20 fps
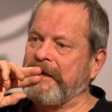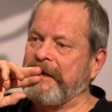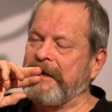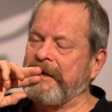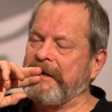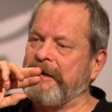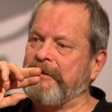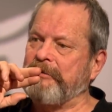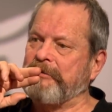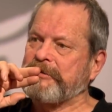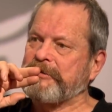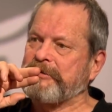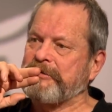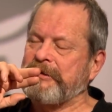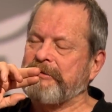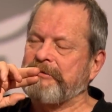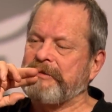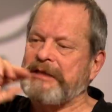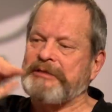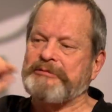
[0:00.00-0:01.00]
and that was
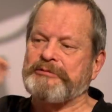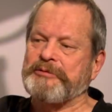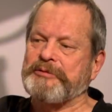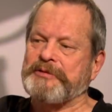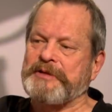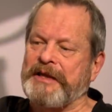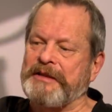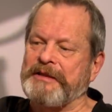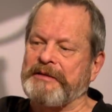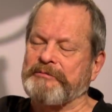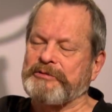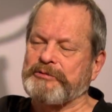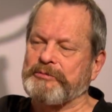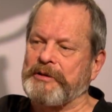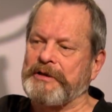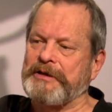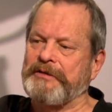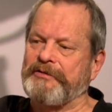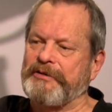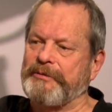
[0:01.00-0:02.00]
that's what I think was
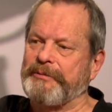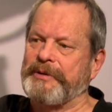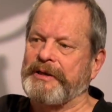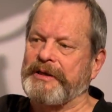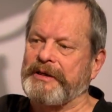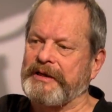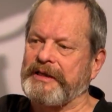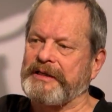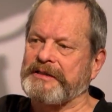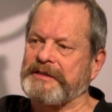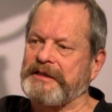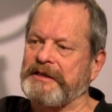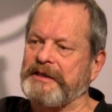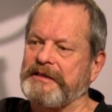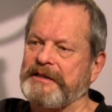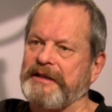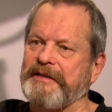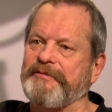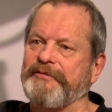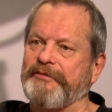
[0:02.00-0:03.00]
wonderful about it because it
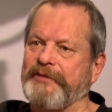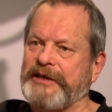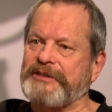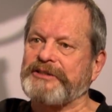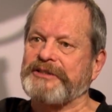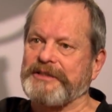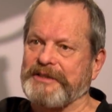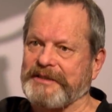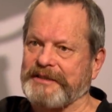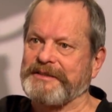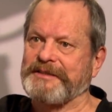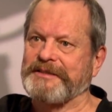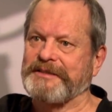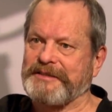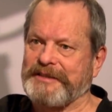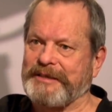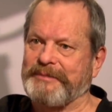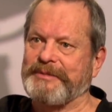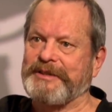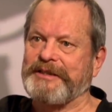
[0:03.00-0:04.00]
had that freshness that
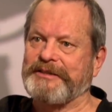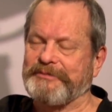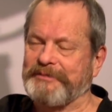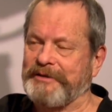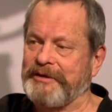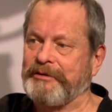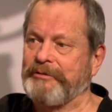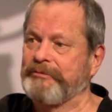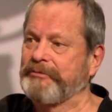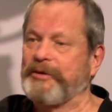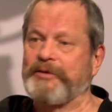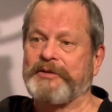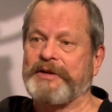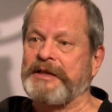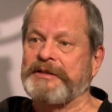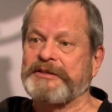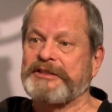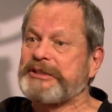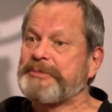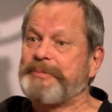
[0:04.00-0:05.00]
somebody mm. who wrote
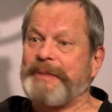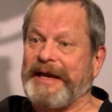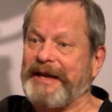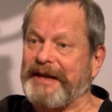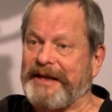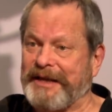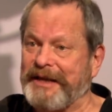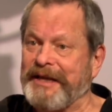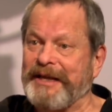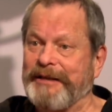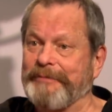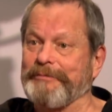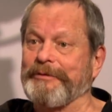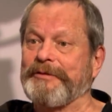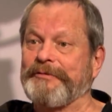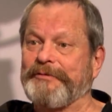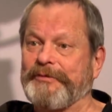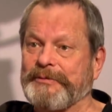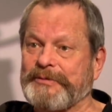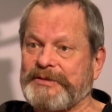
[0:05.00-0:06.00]
on spec he wrote it for